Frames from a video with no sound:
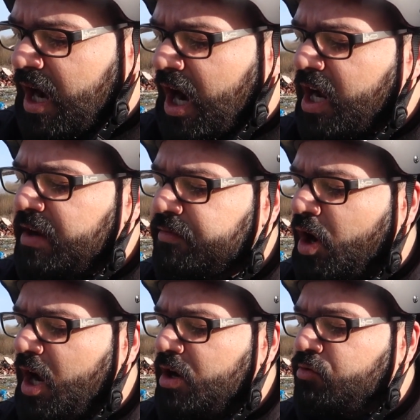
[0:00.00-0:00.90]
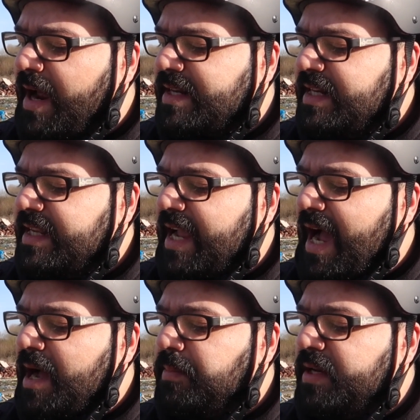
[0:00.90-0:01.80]
I have got a Radley
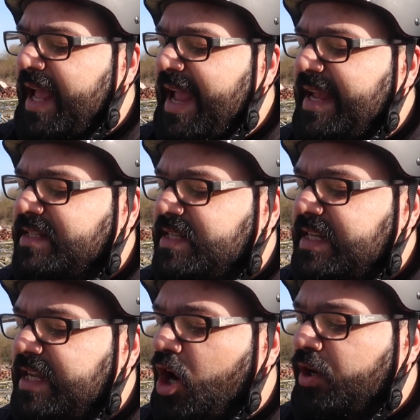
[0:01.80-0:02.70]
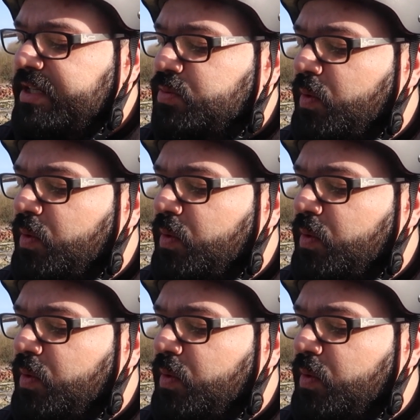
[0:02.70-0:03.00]
Carbon AT on its